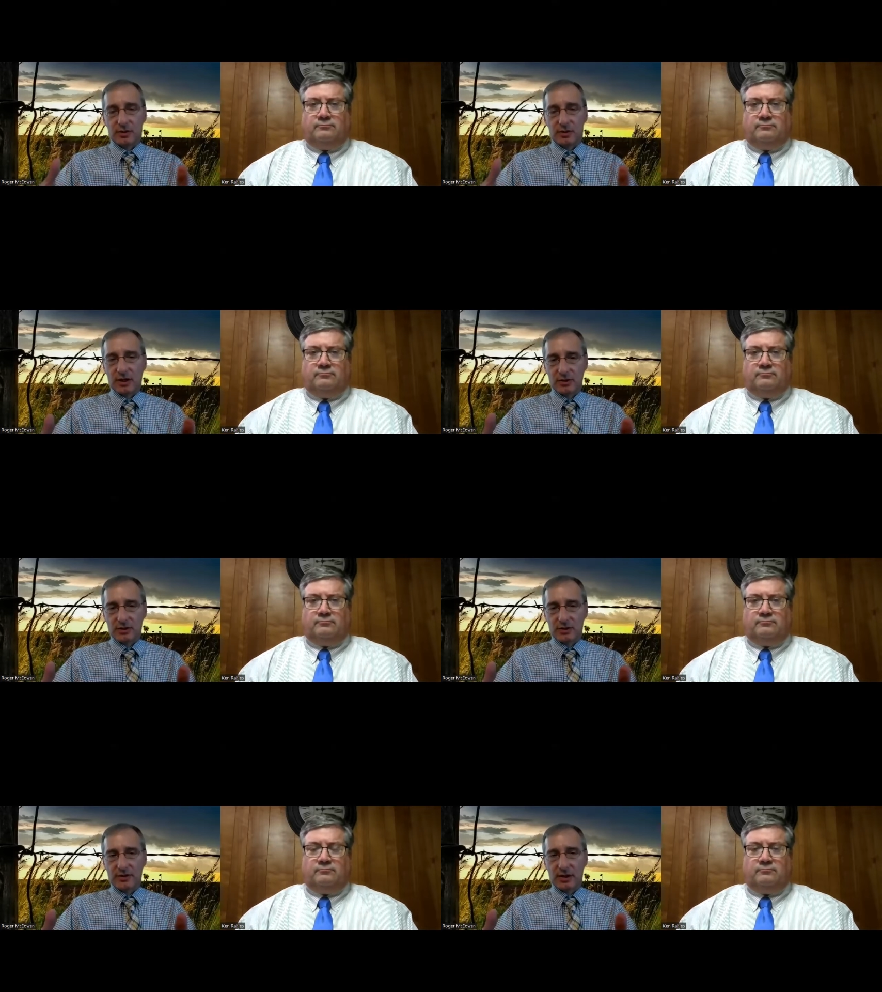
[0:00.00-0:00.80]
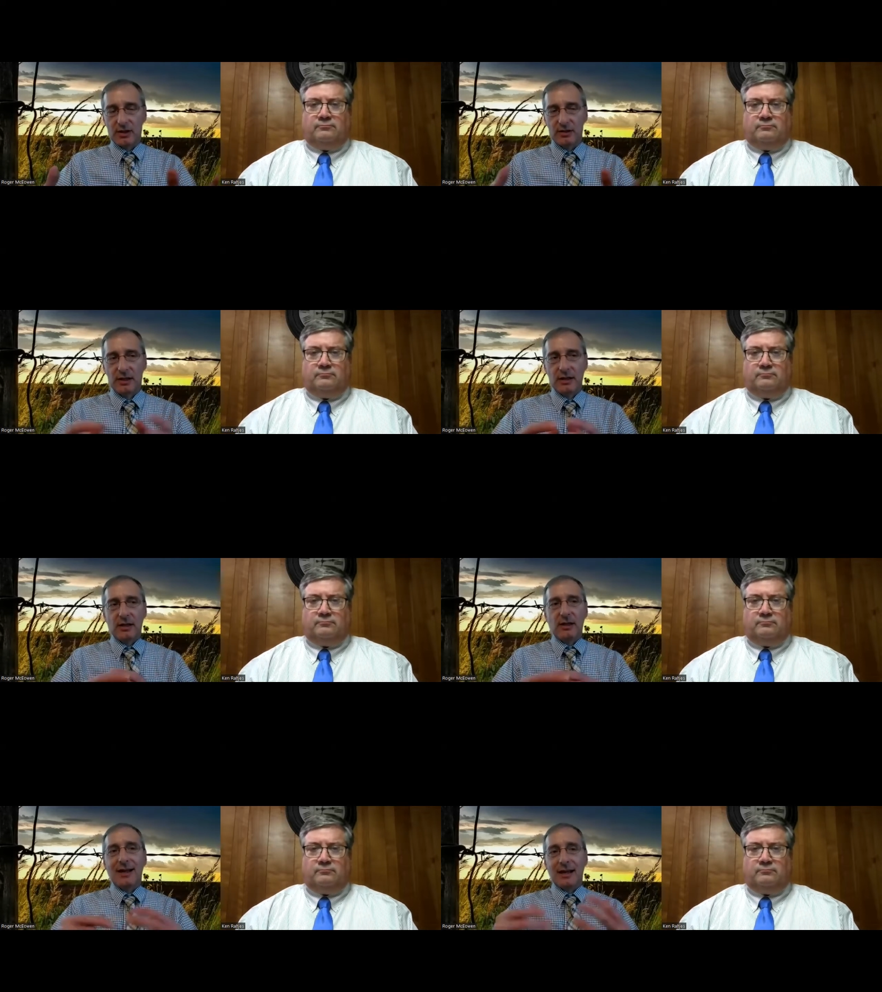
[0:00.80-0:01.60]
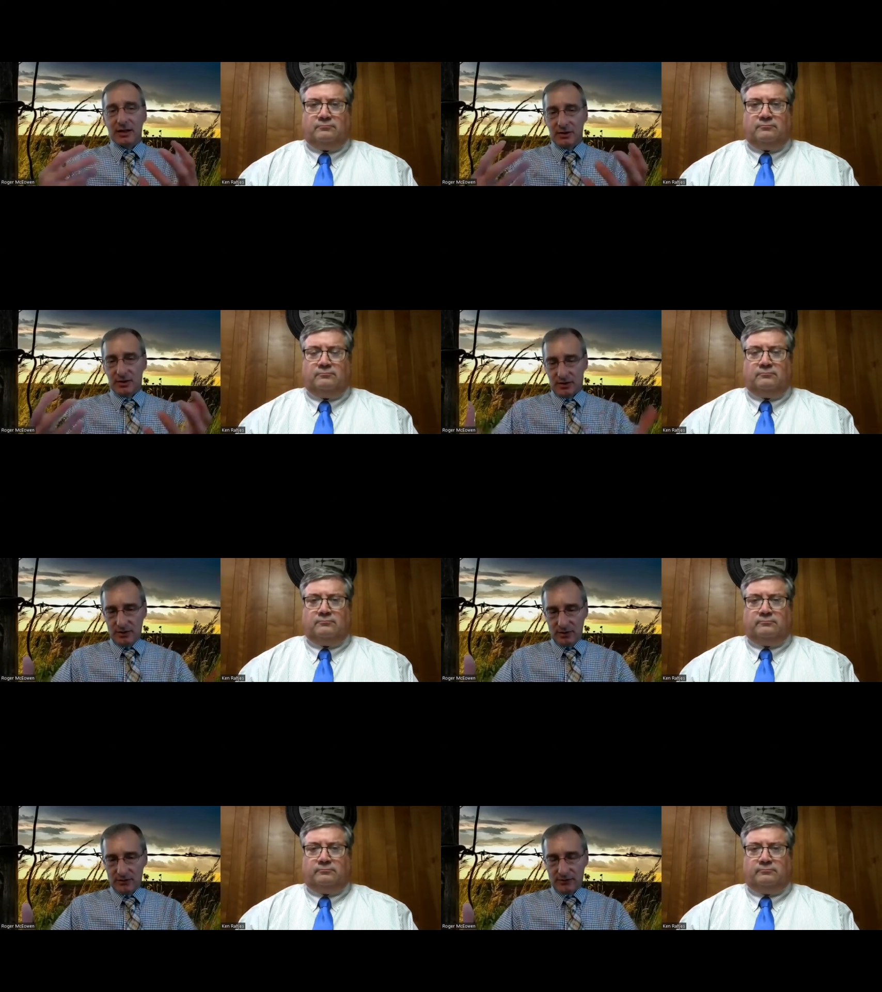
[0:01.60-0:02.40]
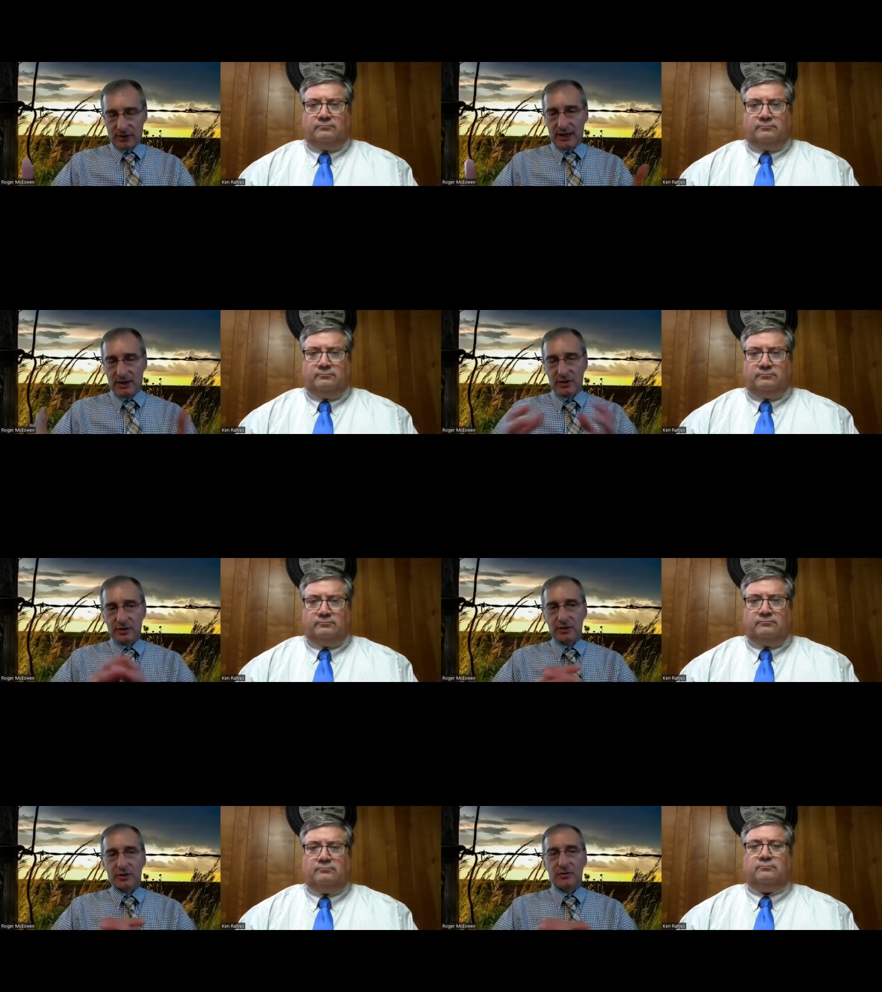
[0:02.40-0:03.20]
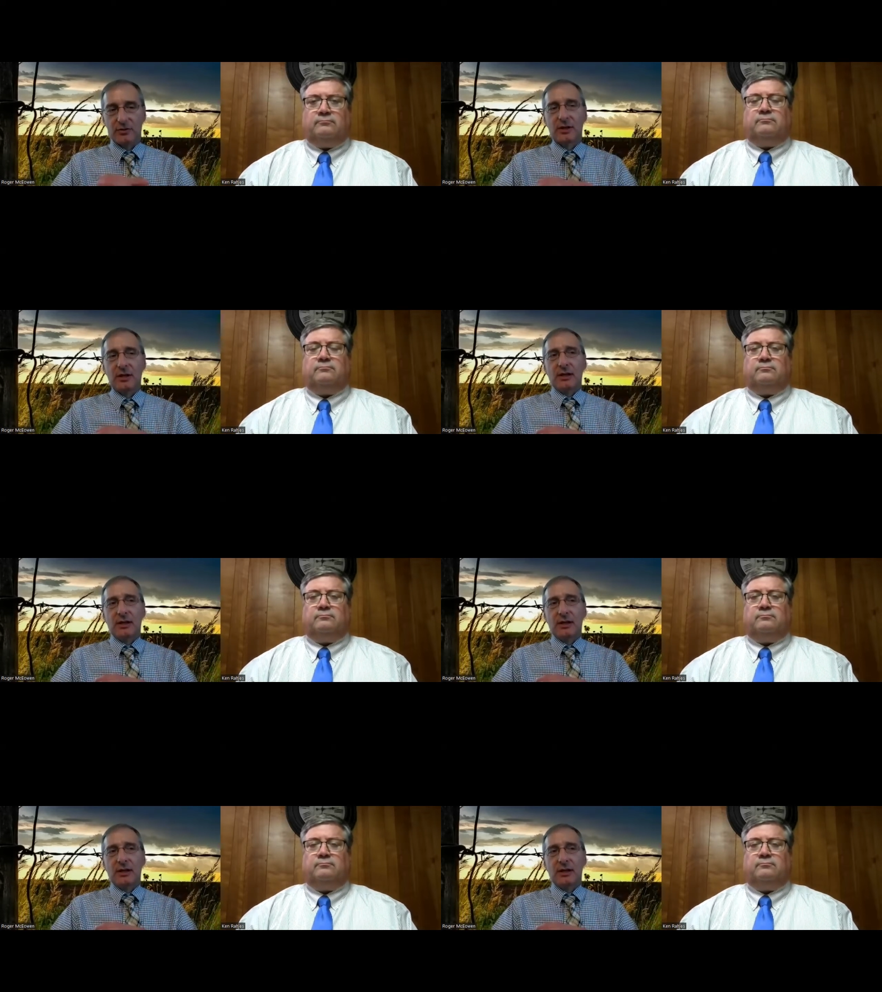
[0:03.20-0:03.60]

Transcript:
Speaker 1: potential estate and your financial issues.